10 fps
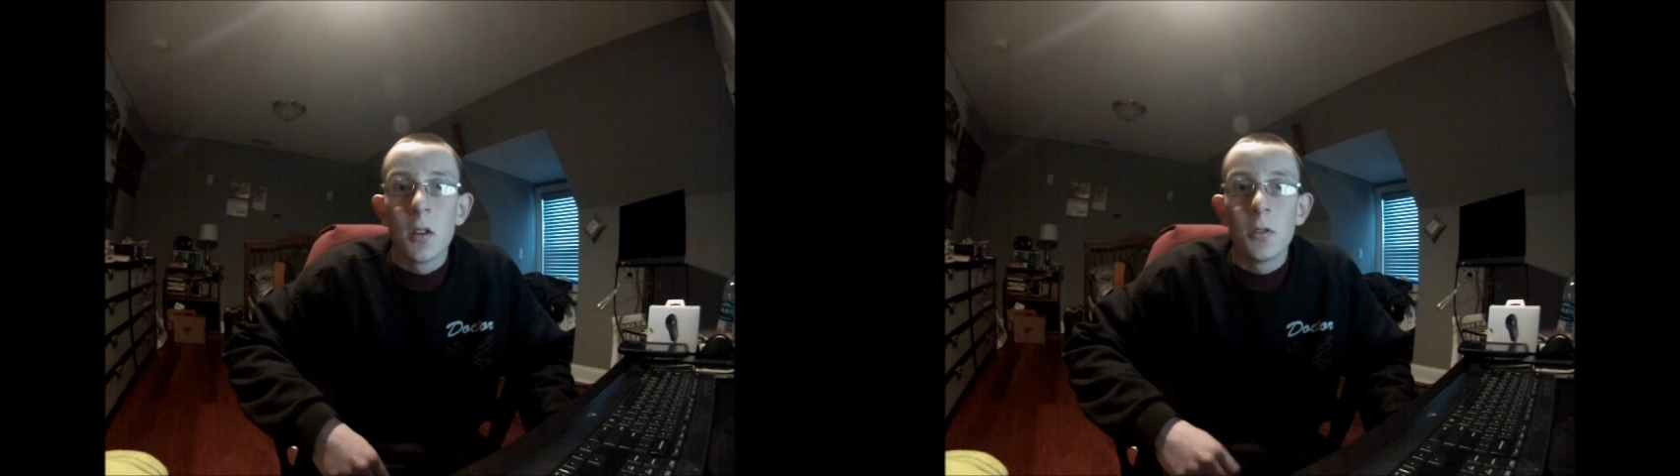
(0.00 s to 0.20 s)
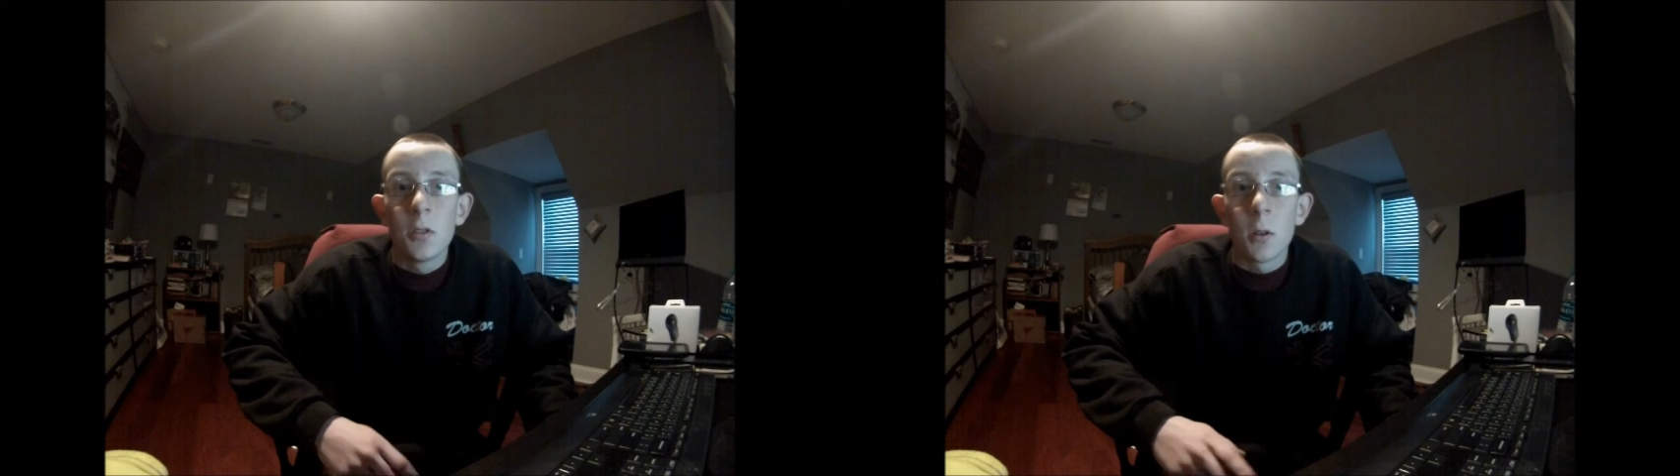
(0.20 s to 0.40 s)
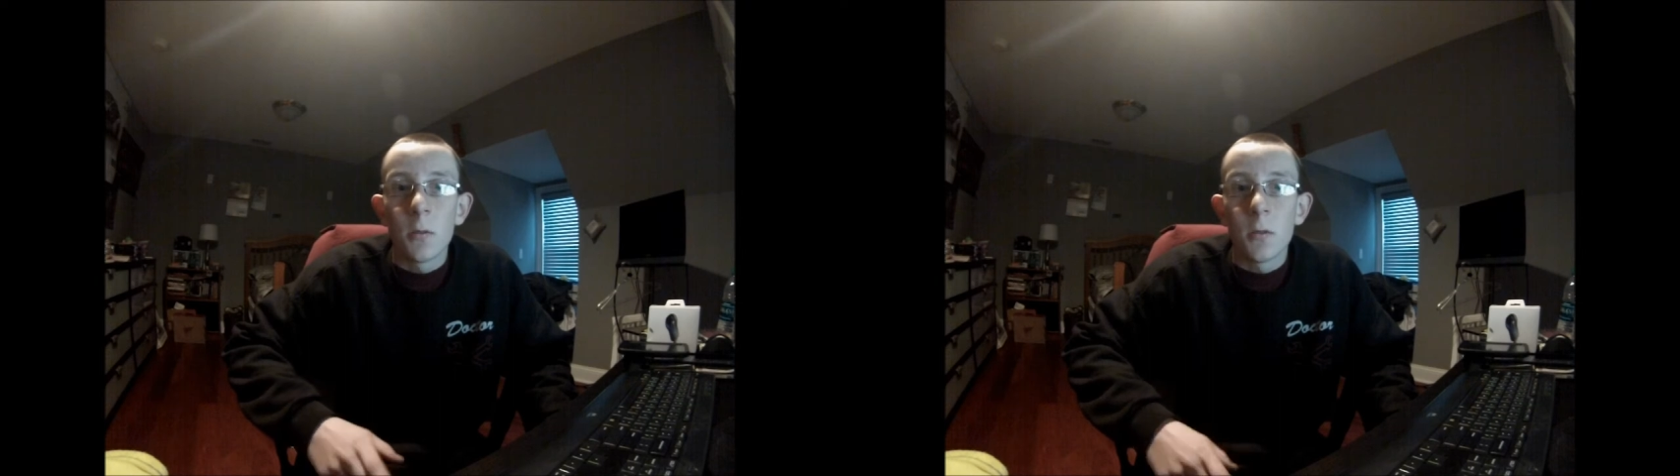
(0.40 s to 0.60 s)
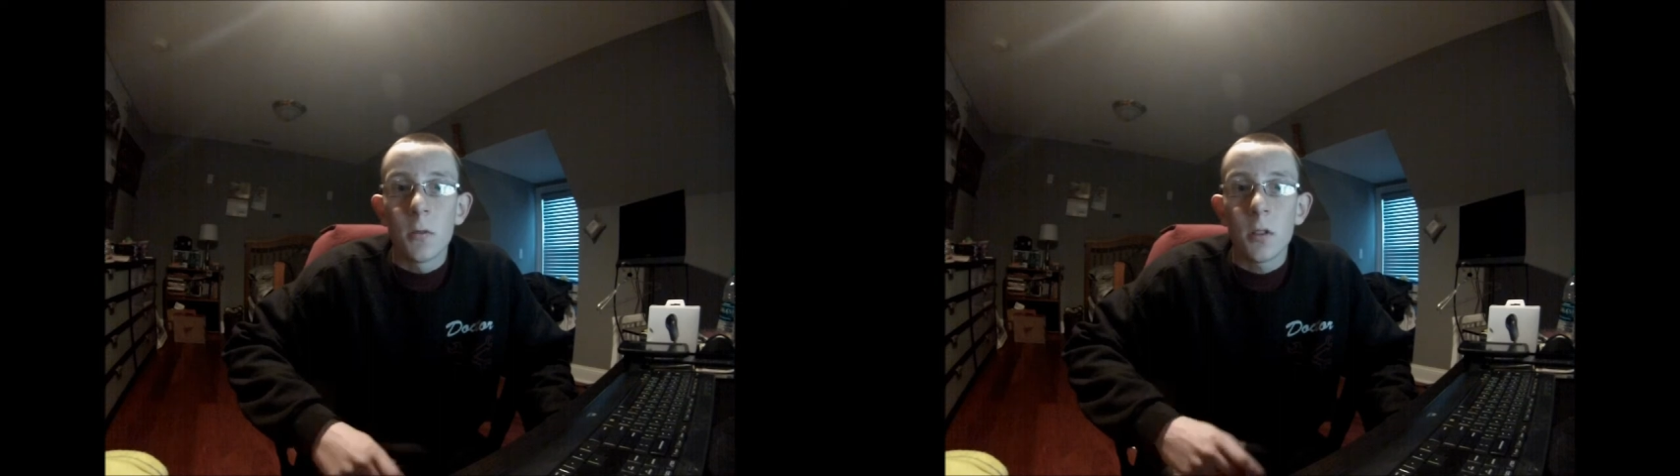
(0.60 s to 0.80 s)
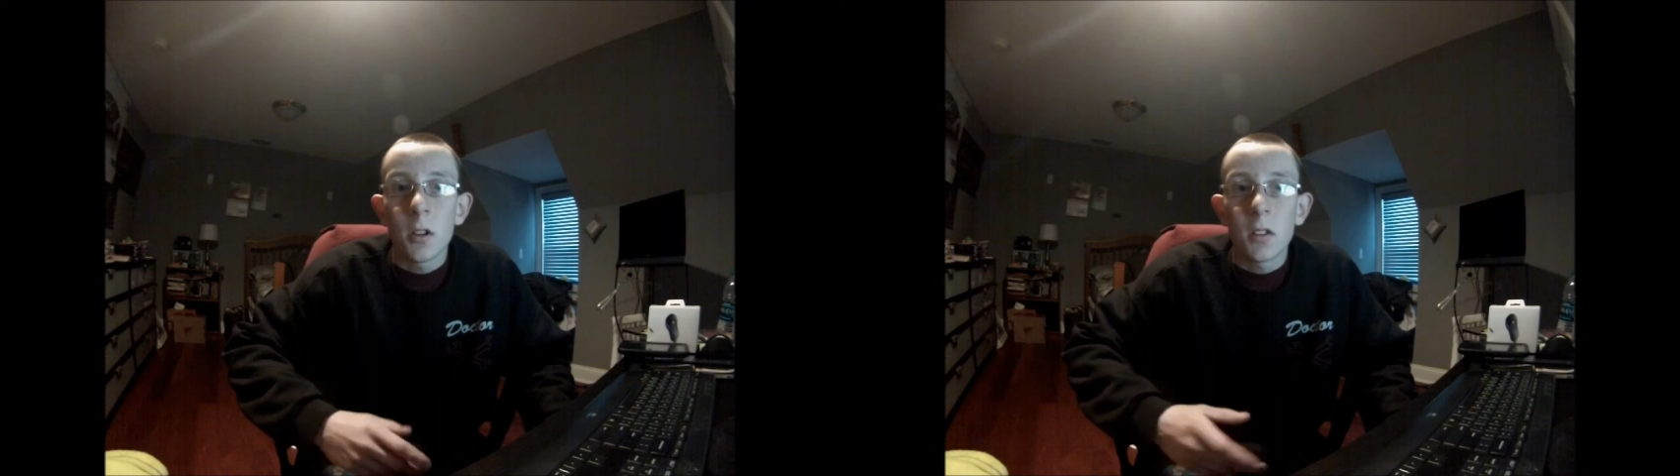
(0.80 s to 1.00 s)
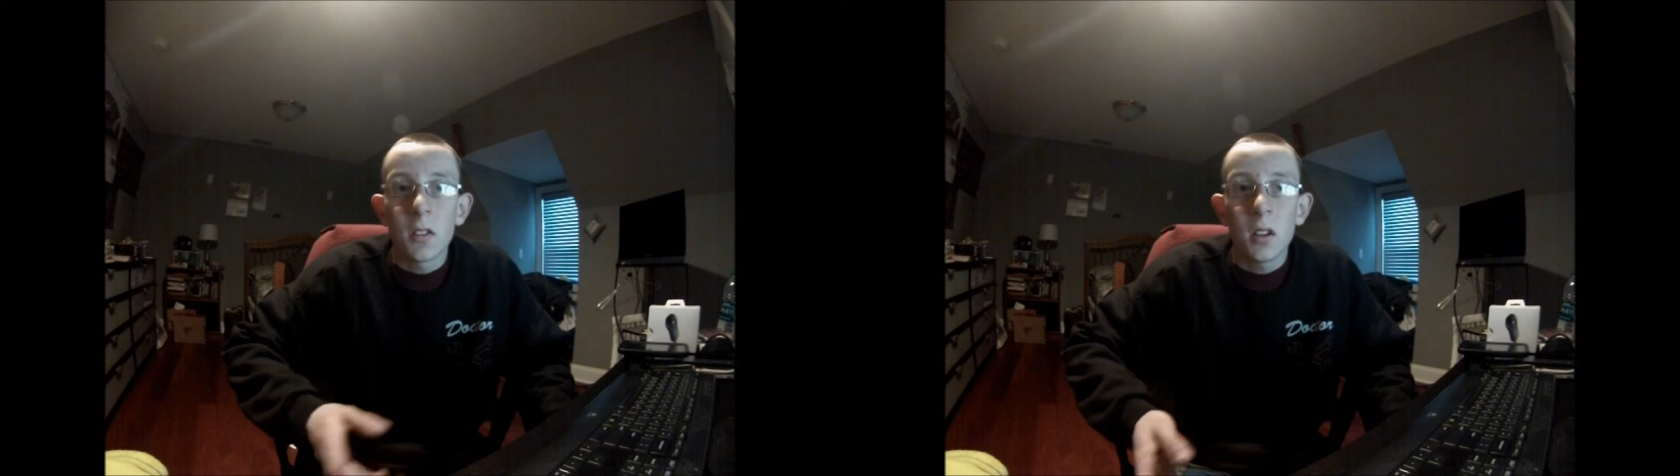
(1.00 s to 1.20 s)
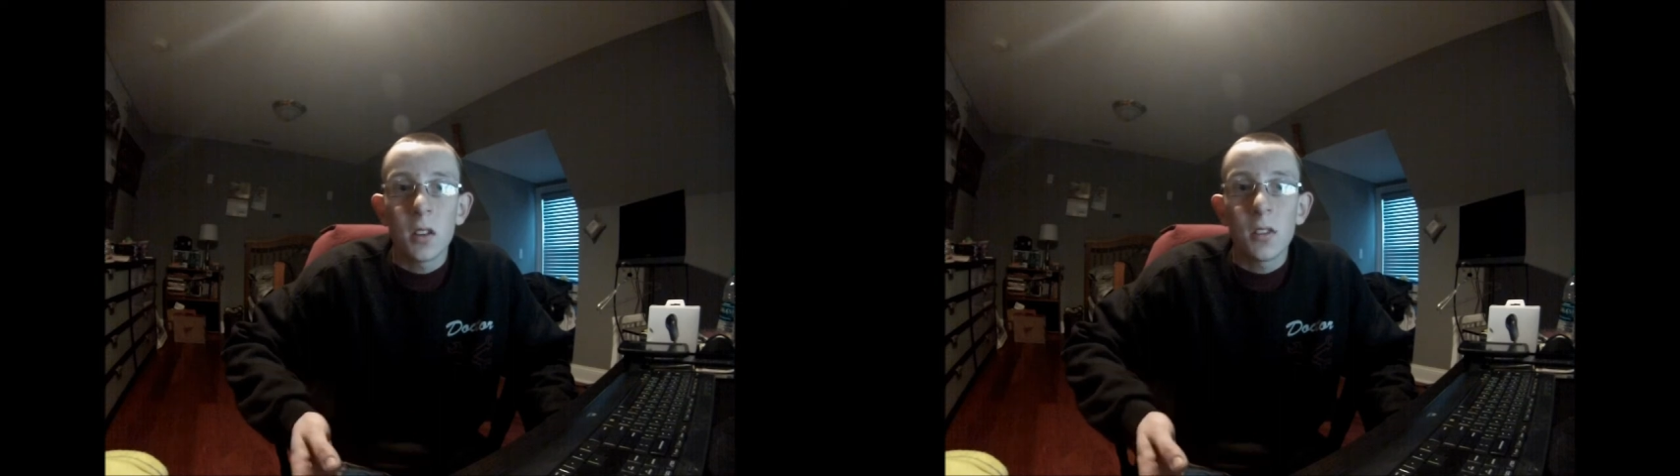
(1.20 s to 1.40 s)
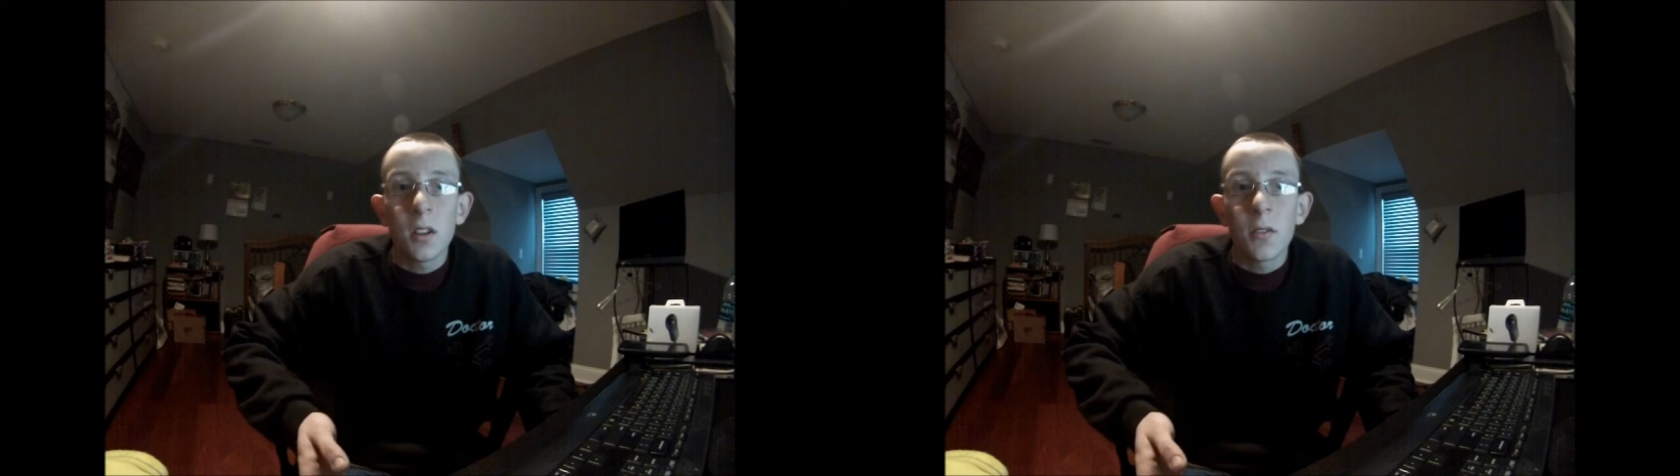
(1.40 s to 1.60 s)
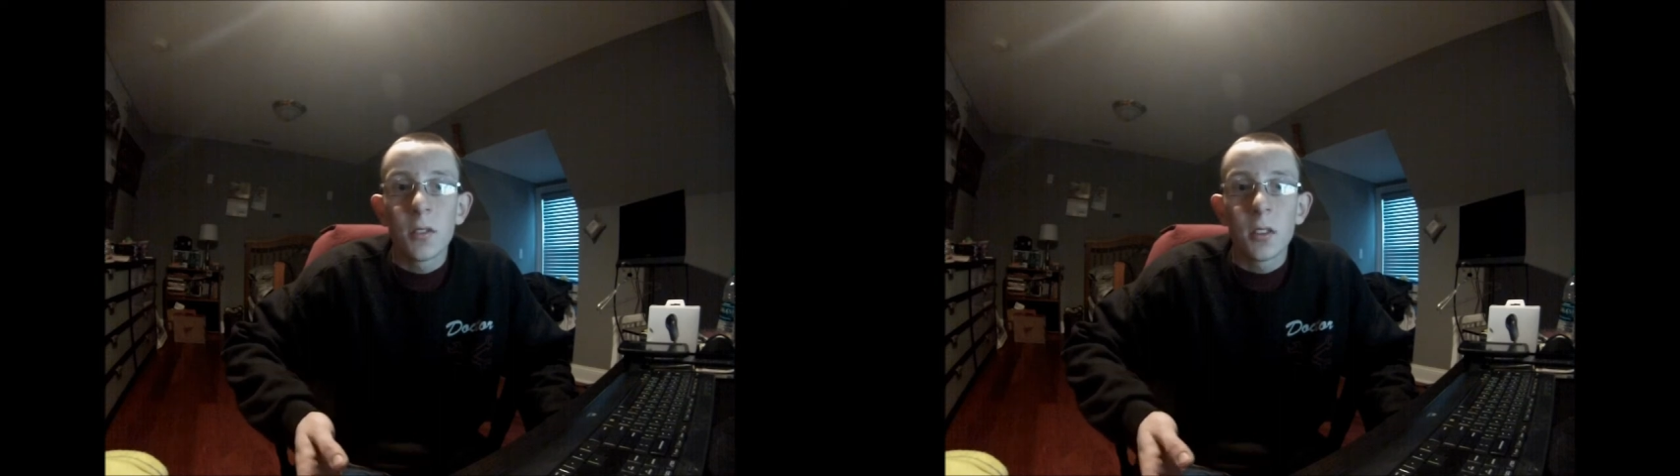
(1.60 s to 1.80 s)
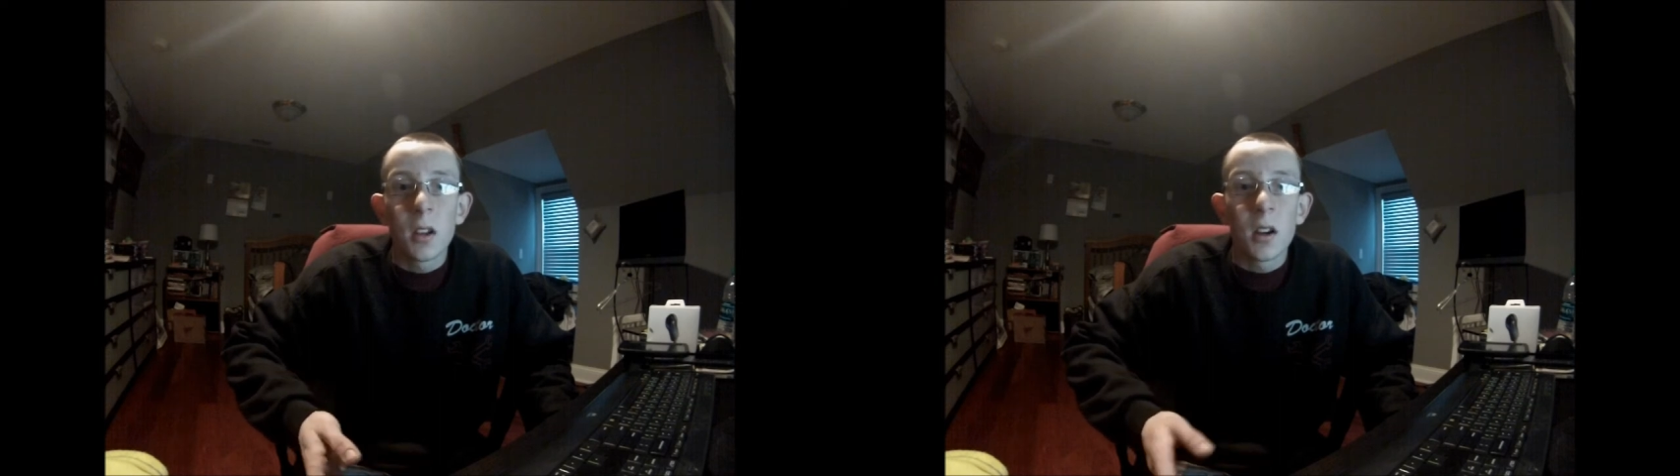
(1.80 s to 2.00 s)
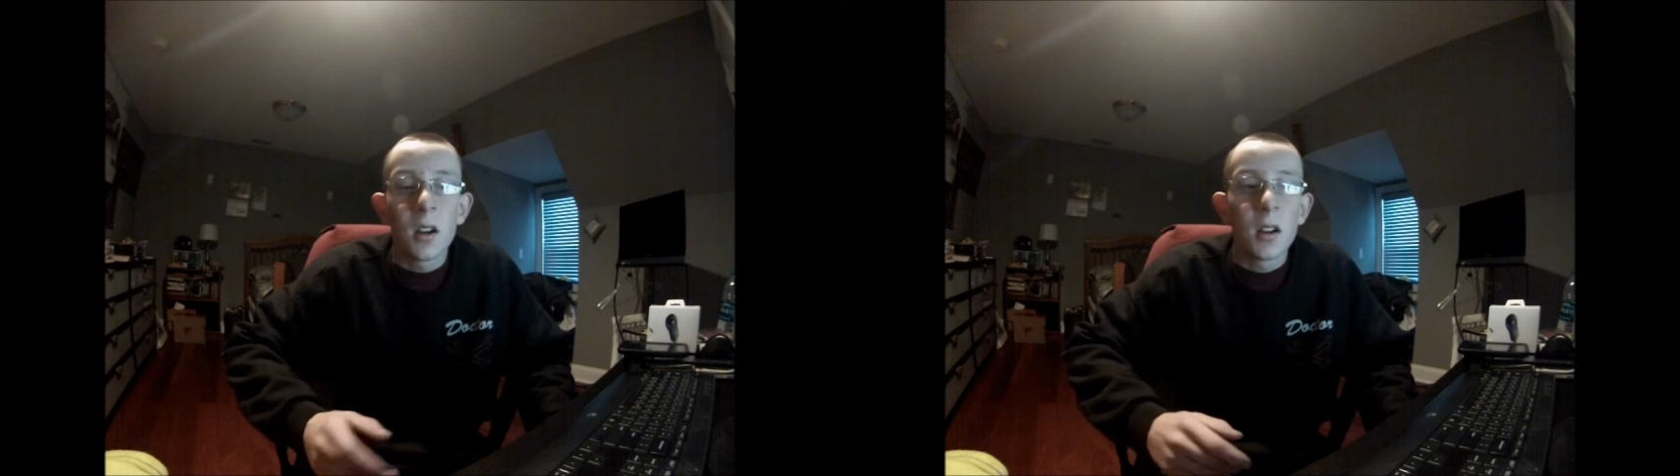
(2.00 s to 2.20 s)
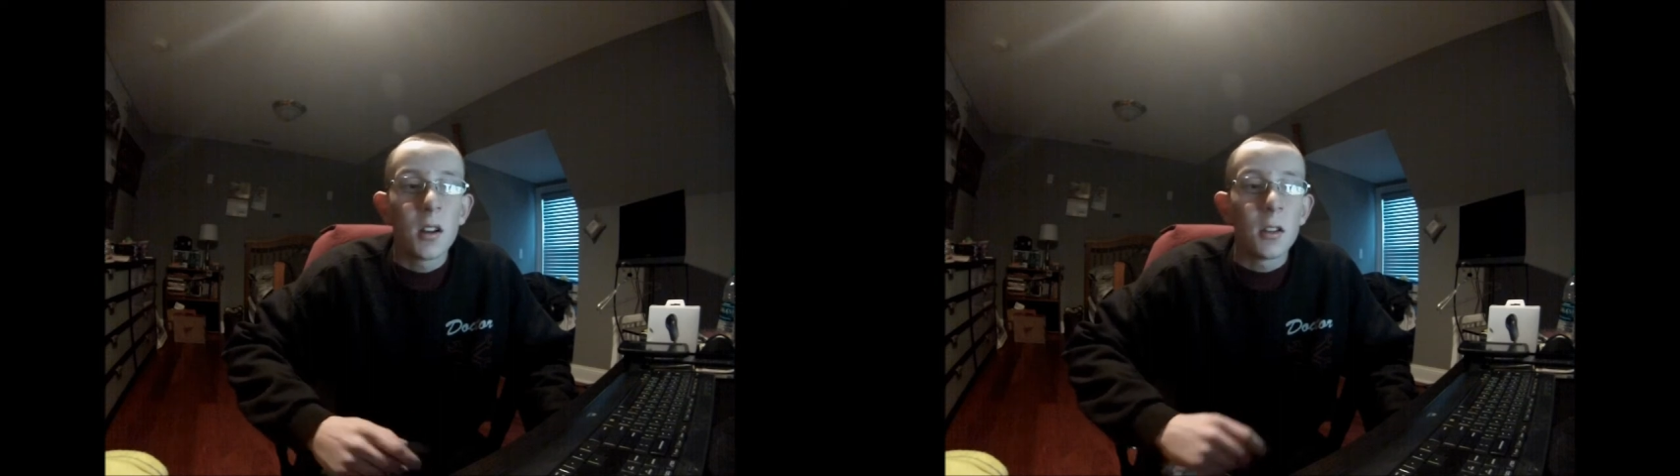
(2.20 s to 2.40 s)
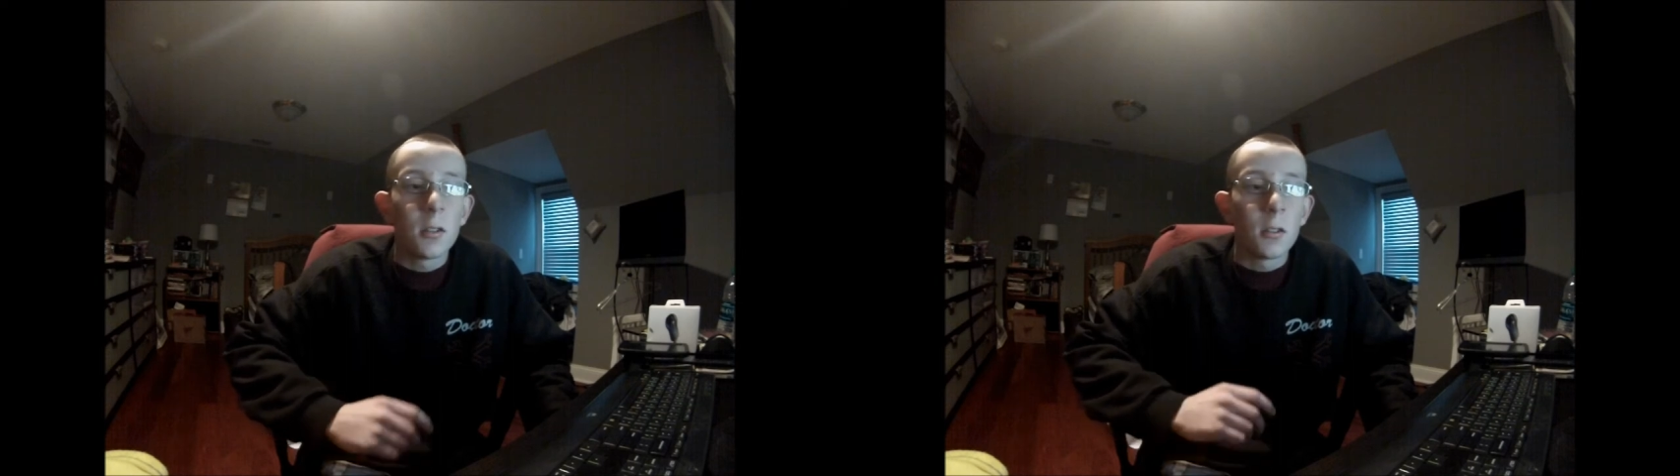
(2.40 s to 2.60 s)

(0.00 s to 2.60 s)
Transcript: if you want to see stuff done,